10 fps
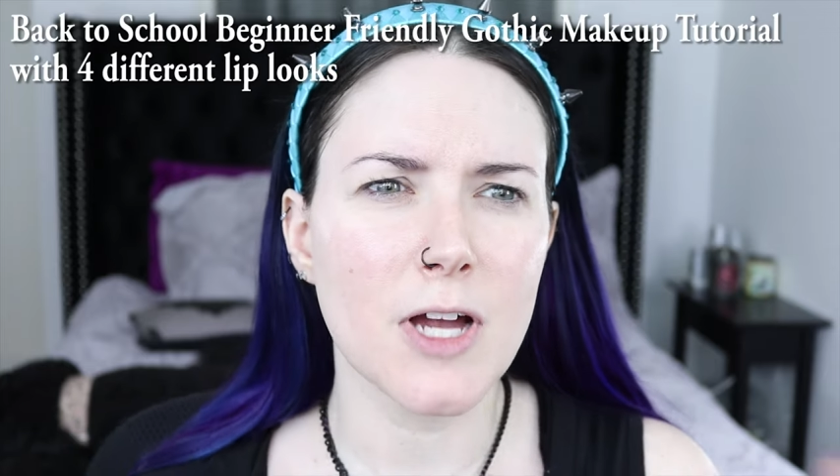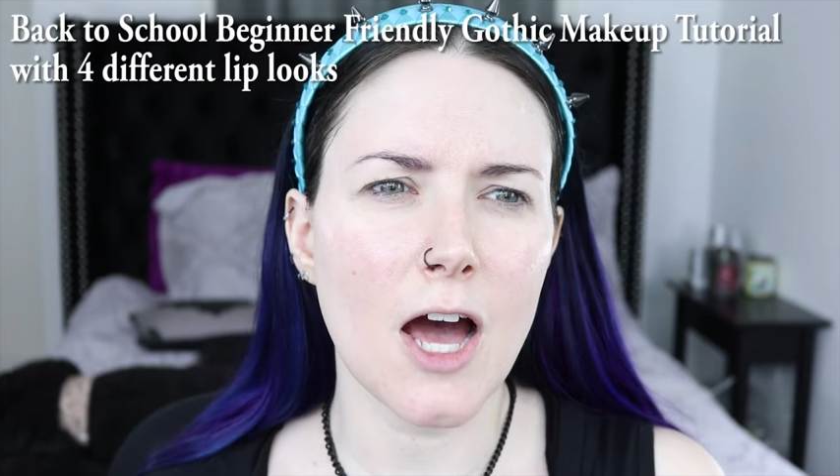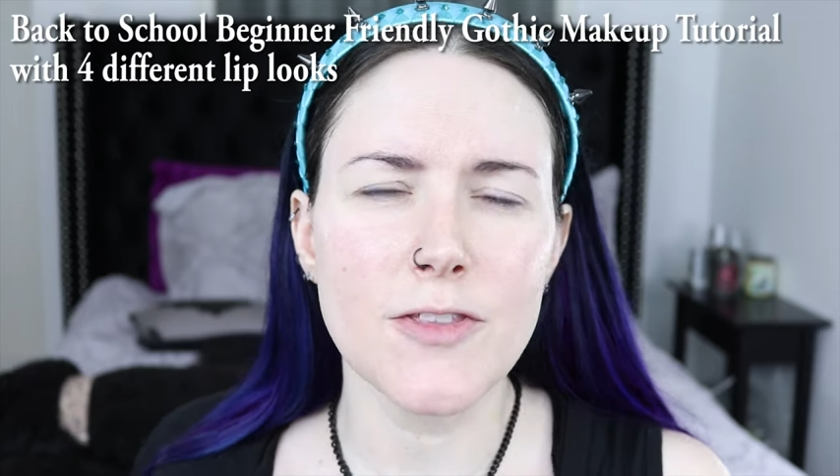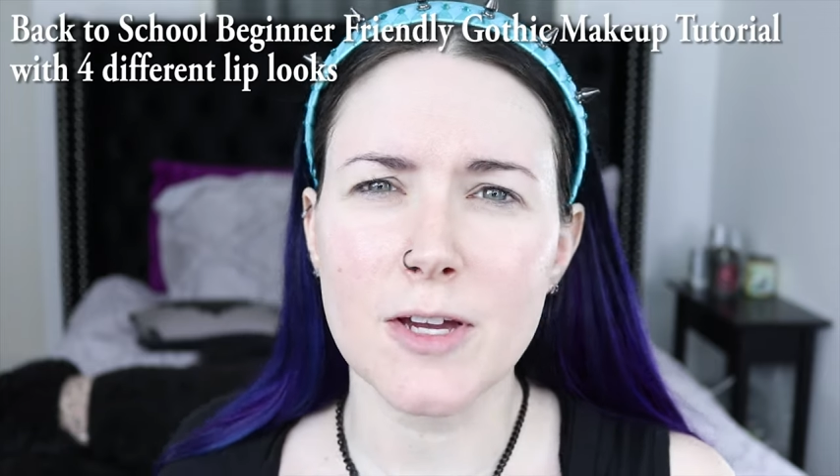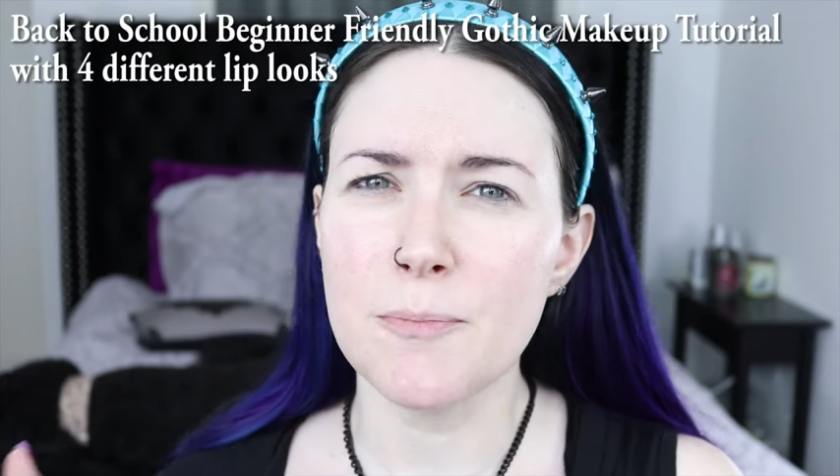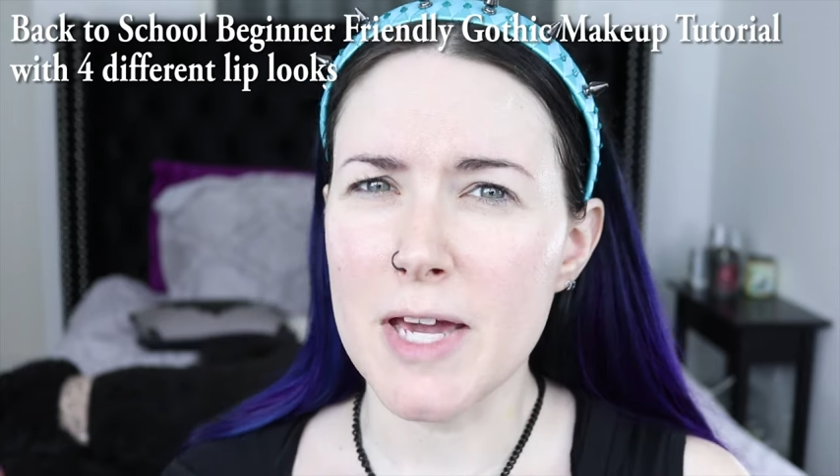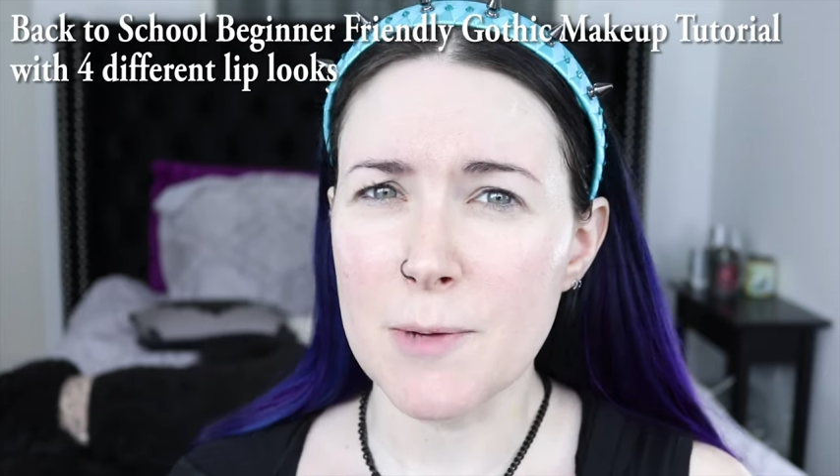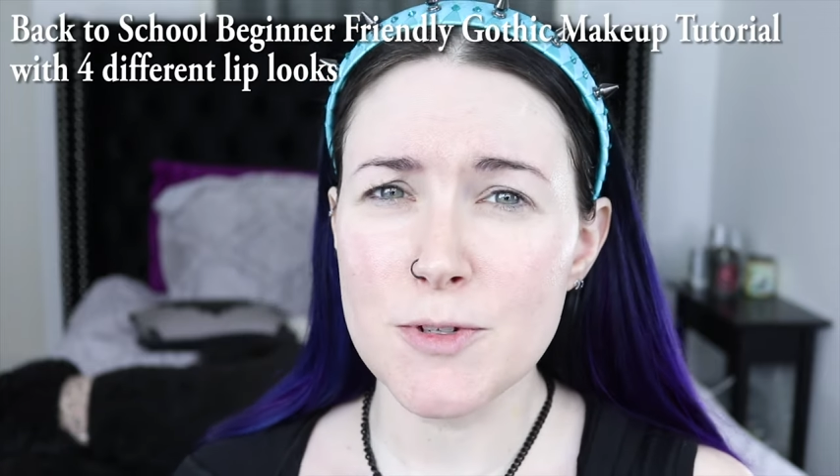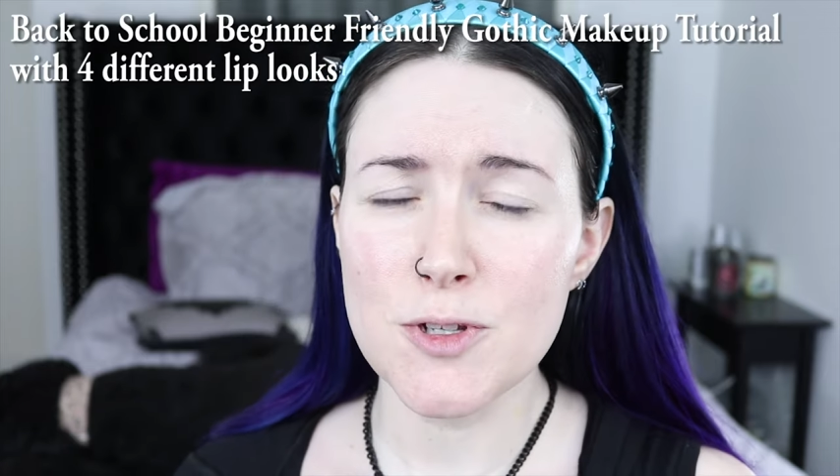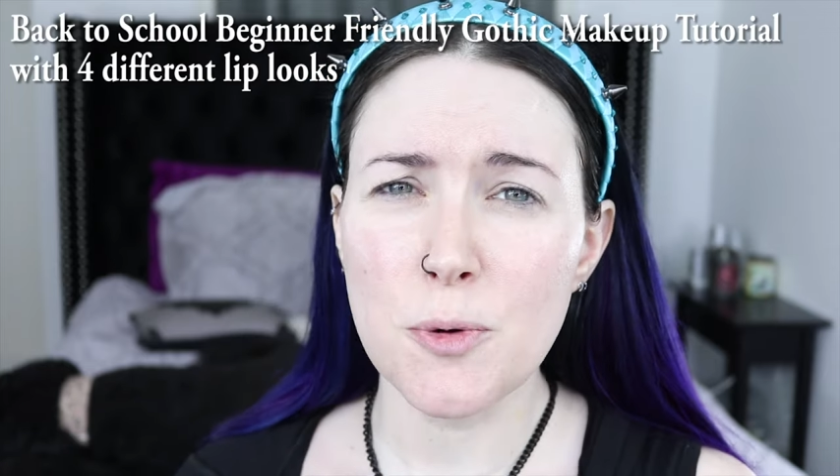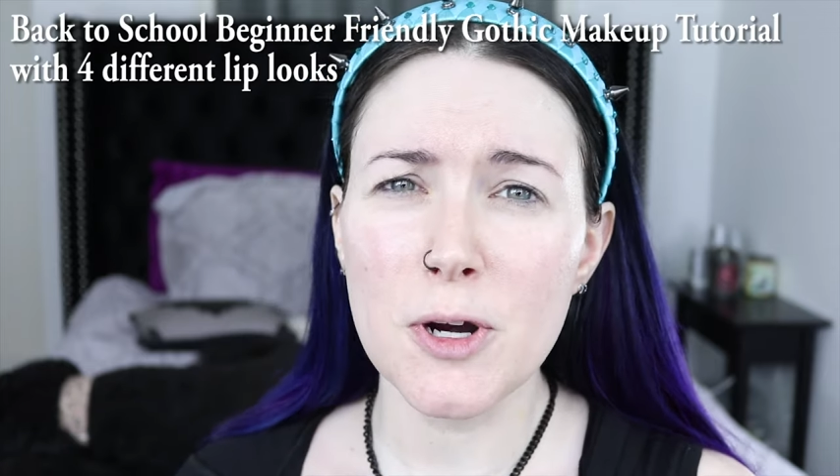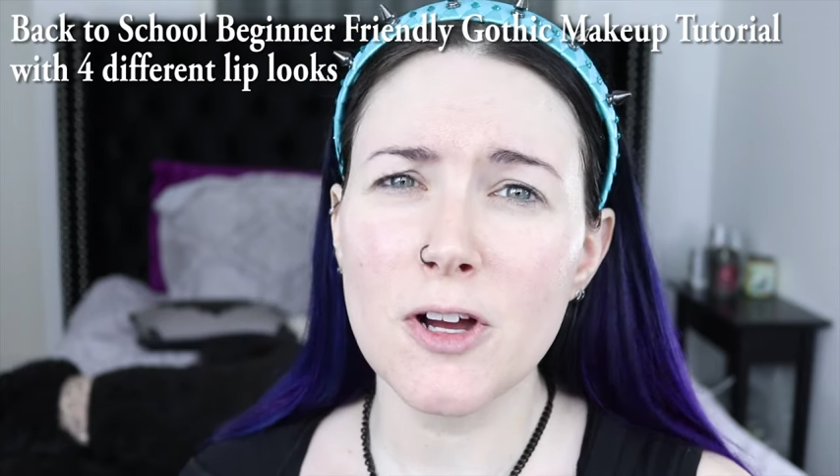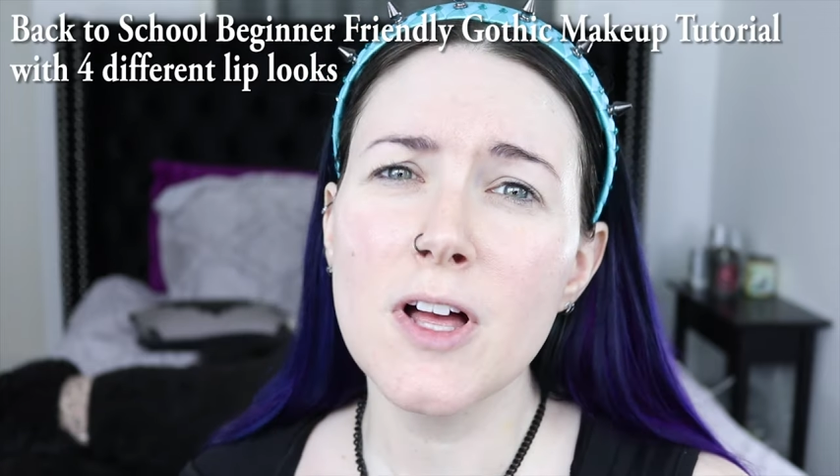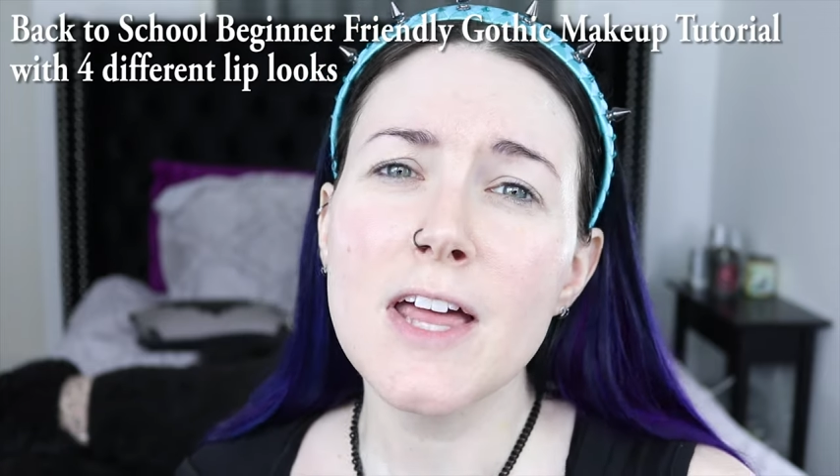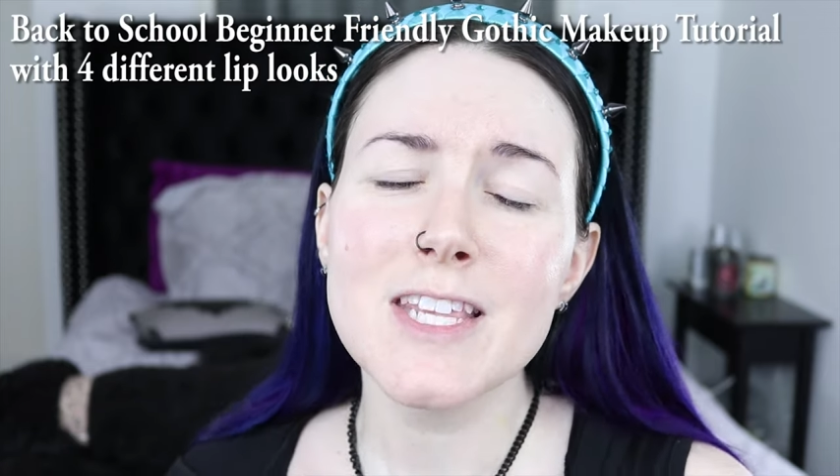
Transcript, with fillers: gothic makeup tutorial.